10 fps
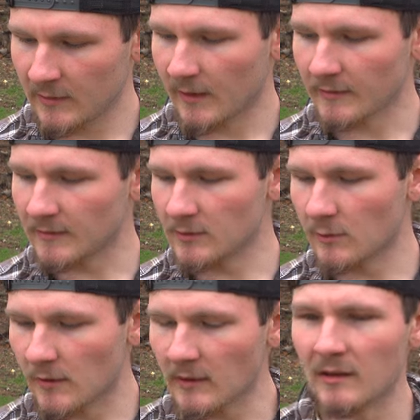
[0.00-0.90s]
and then you
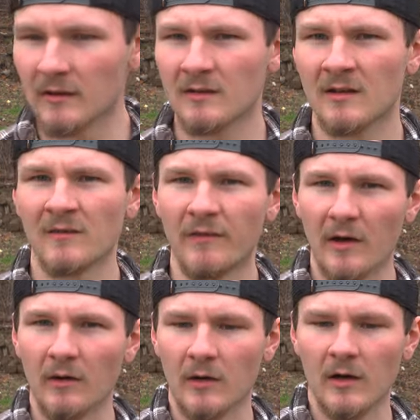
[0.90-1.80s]
can get
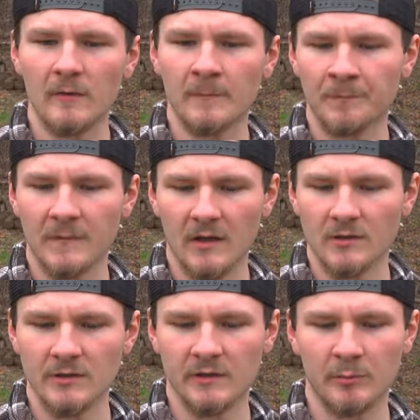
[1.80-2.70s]
Velcro and
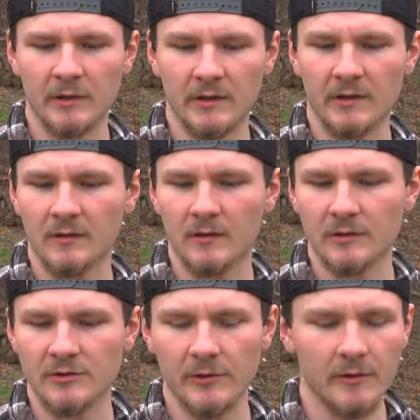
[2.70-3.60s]
just put in the
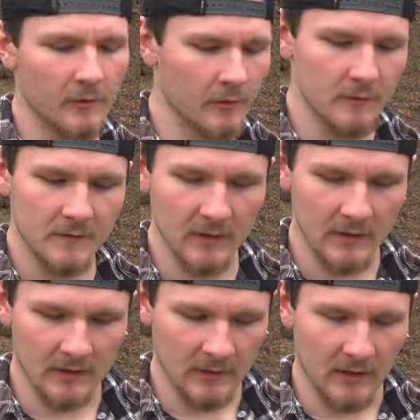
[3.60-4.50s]
string grooves
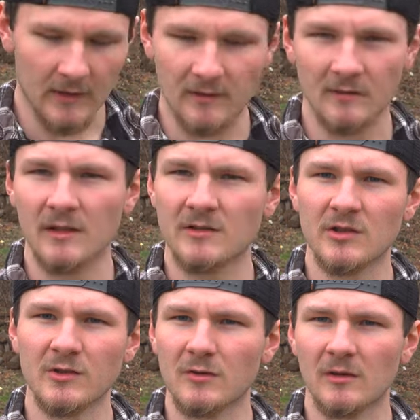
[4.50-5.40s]
and get
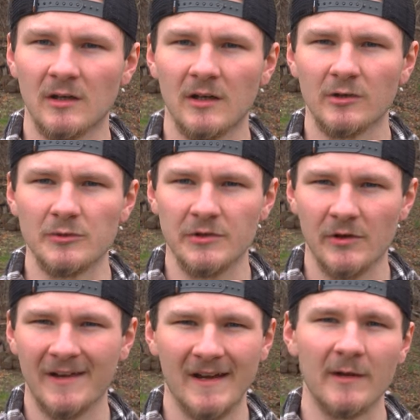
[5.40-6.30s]
you a new
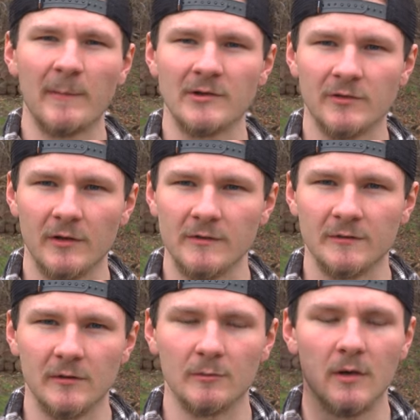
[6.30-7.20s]
string. I get my strings
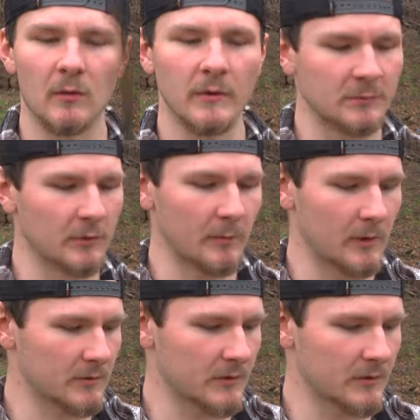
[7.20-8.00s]
from Whispering Bow